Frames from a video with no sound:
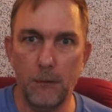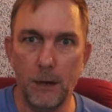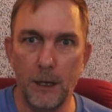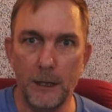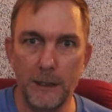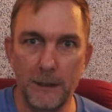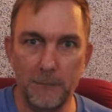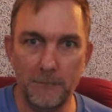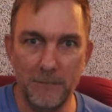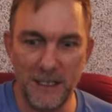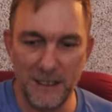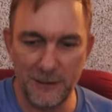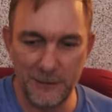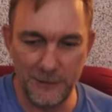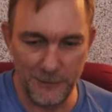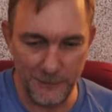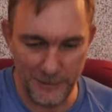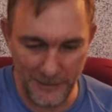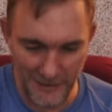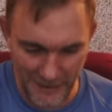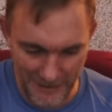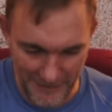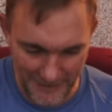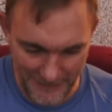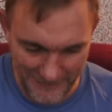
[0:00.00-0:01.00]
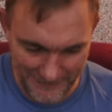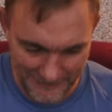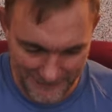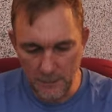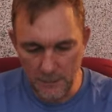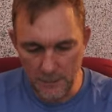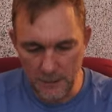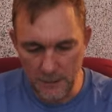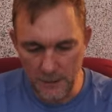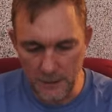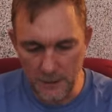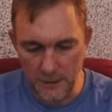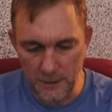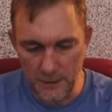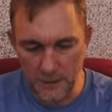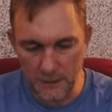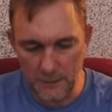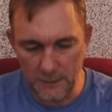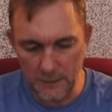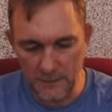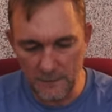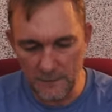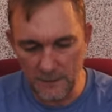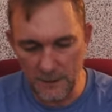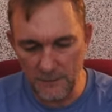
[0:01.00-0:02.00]
I didn't mean to do that. What I'm going to
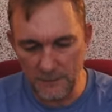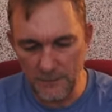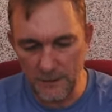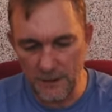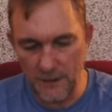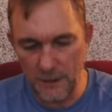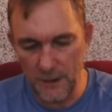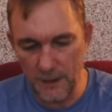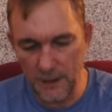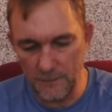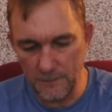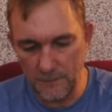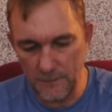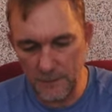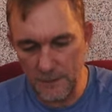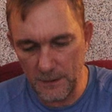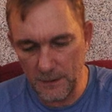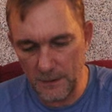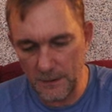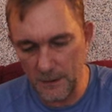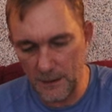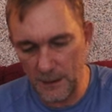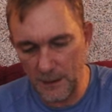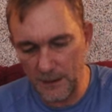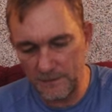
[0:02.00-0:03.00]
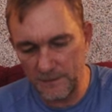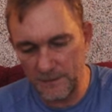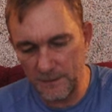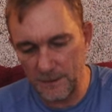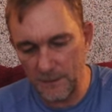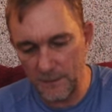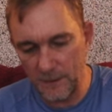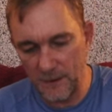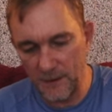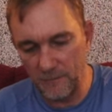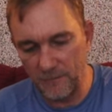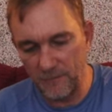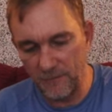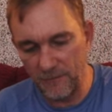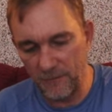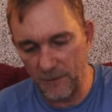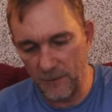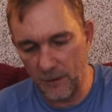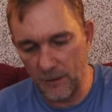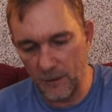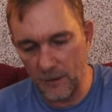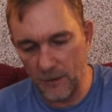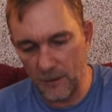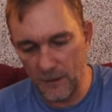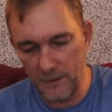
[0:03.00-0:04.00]
do is lift it up and let some of them
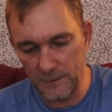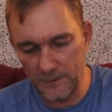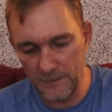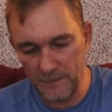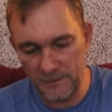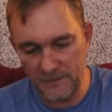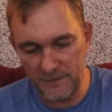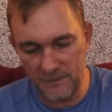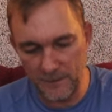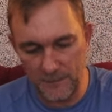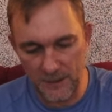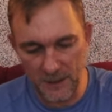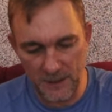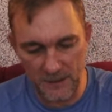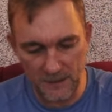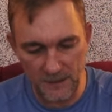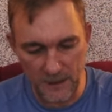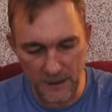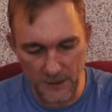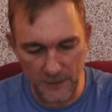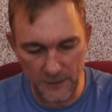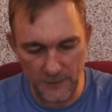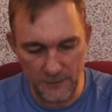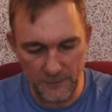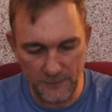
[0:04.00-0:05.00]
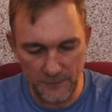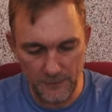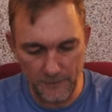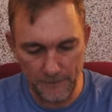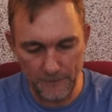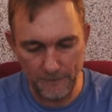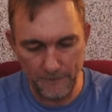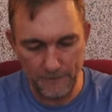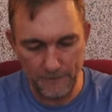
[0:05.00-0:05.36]
fall onto some of these others.